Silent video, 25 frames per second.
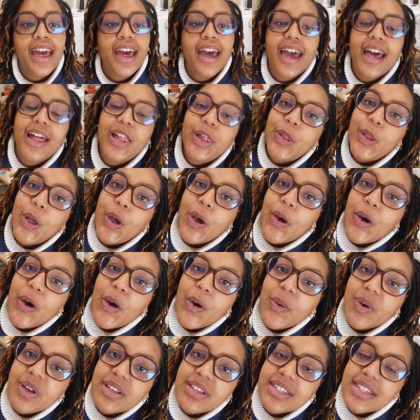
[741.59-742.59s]
Hello,
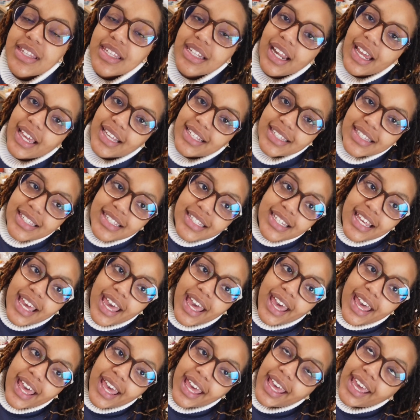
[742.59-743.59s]
it's the next
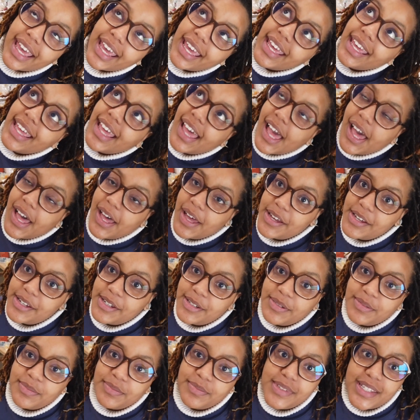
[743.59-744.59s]
day.
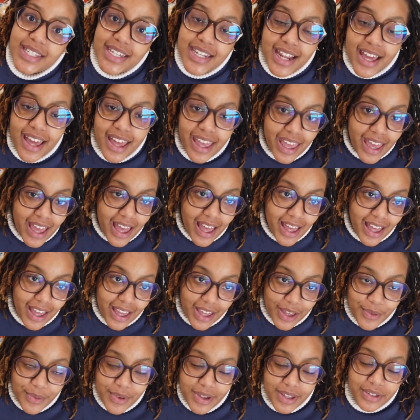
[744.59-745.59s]
Today
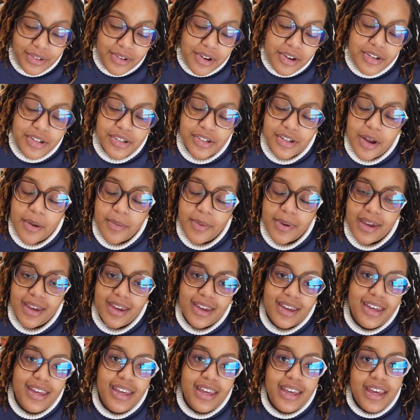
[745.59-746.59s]
I went grocery shopping
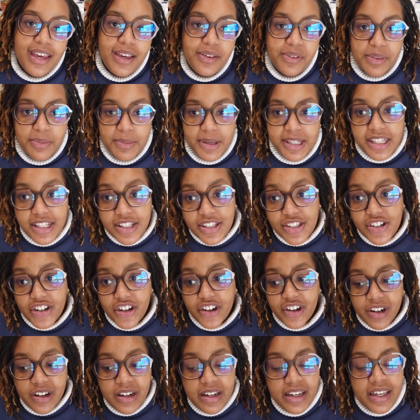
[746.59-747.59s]
with my
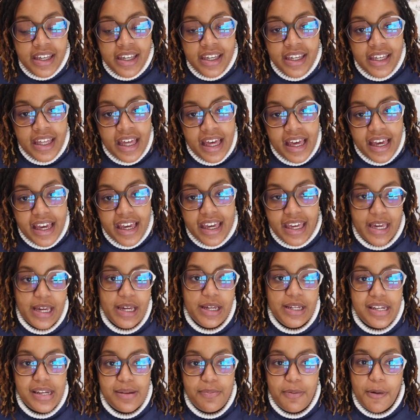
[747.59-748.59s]
sister
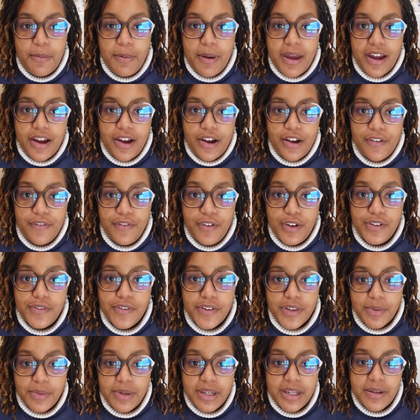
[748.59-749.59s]
and prepared food for
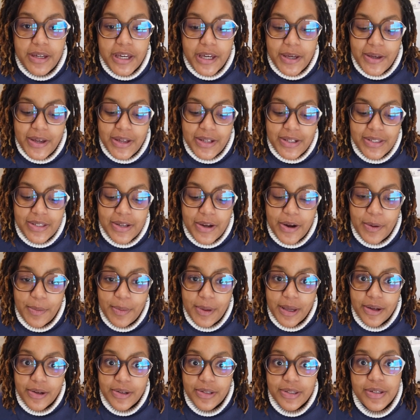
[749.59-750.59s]
the week because our
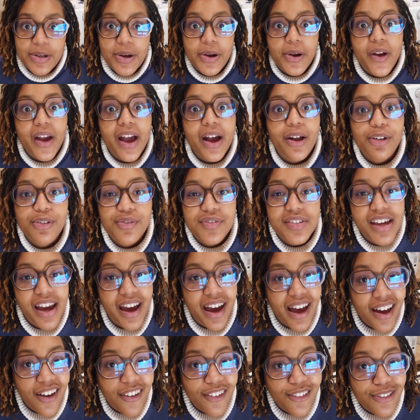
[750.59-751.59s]
parents are out of
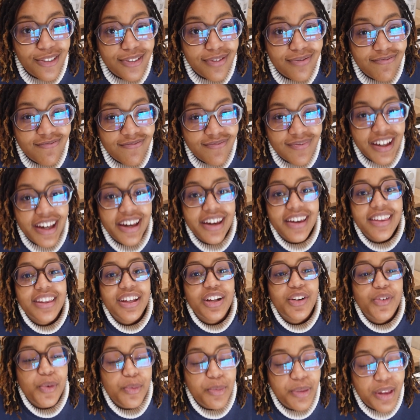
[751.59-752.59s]
town and they
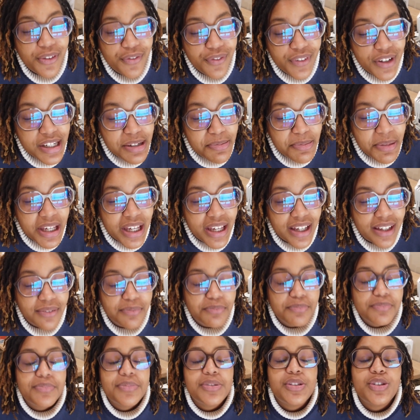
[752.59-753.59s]
normally feed me.
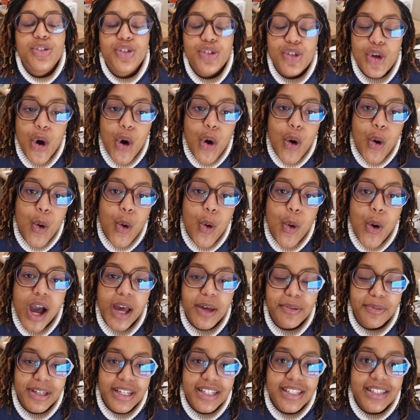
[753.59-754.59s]
So I
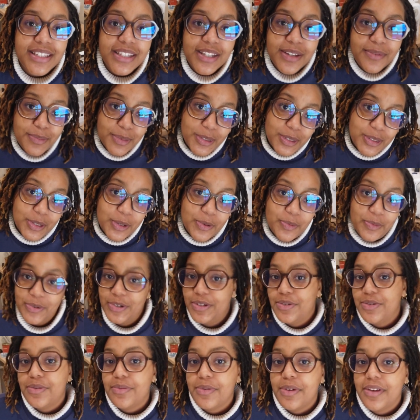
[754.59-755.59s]
made some soup, which
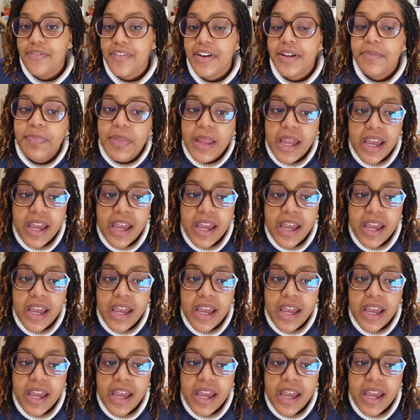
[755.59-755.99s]
was really fun.